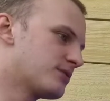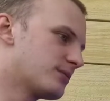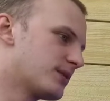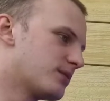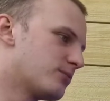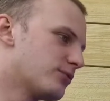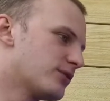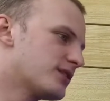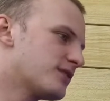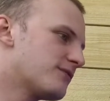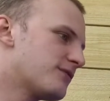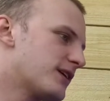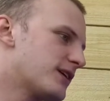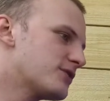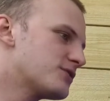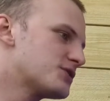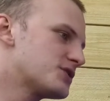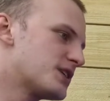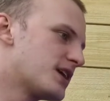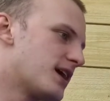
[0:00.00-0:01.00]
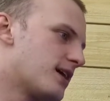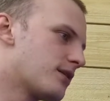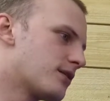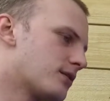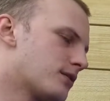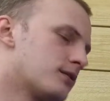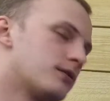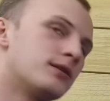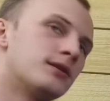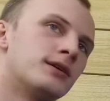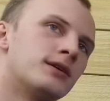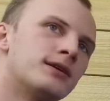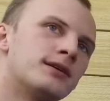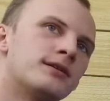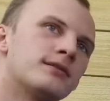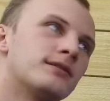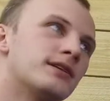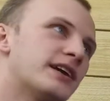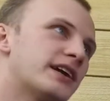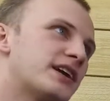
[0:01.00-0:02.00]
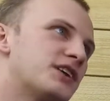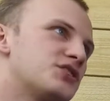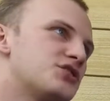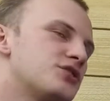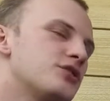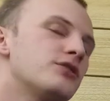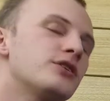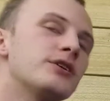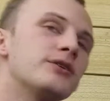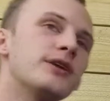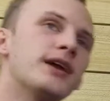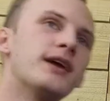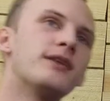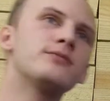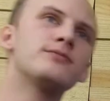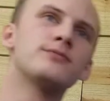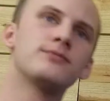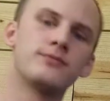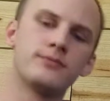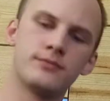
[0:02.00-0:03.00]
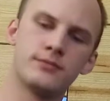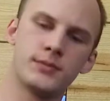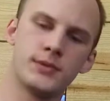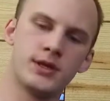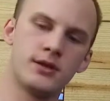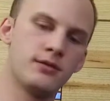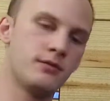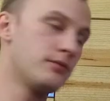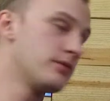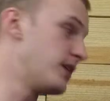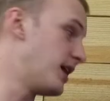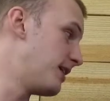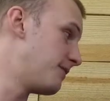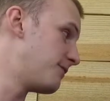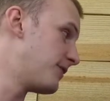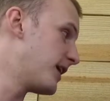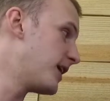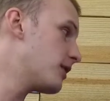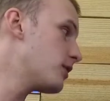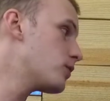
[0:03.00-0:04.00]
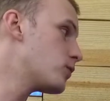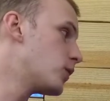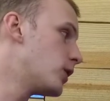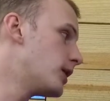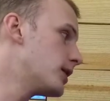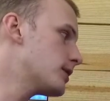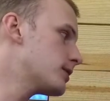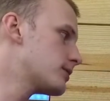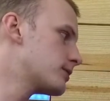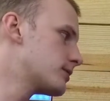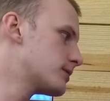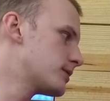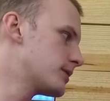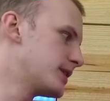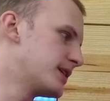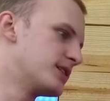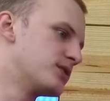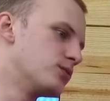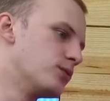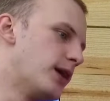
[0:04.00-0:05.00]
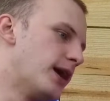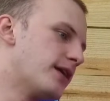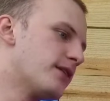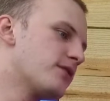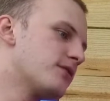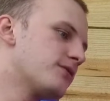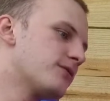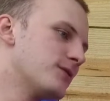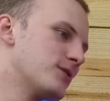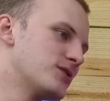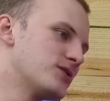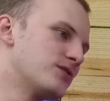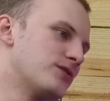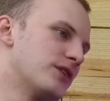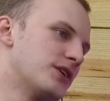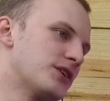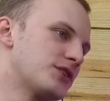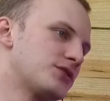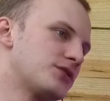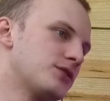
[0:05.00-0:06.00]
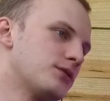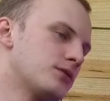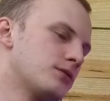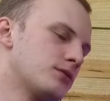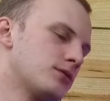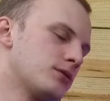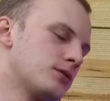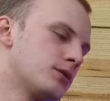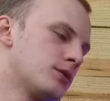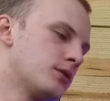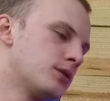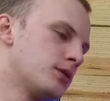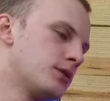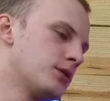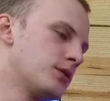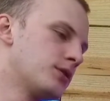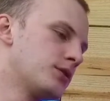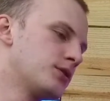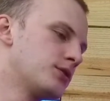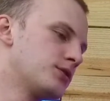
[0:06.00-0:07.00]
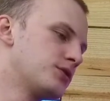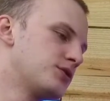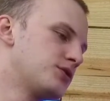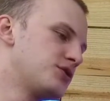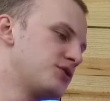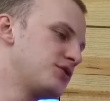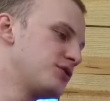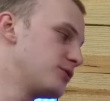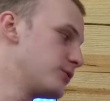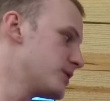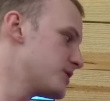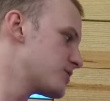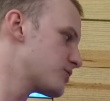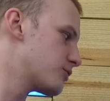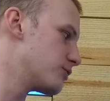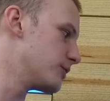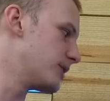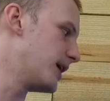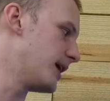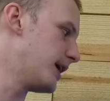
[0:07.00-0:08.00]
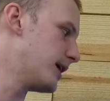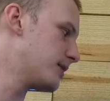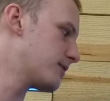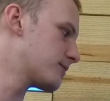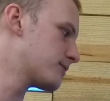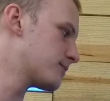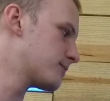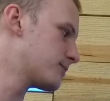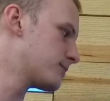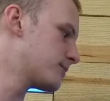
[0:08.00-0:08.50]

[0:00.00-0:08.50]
So I'm going to bring the faders down, and I can show you now that fader 1 is red on the first fixture, 2 is green,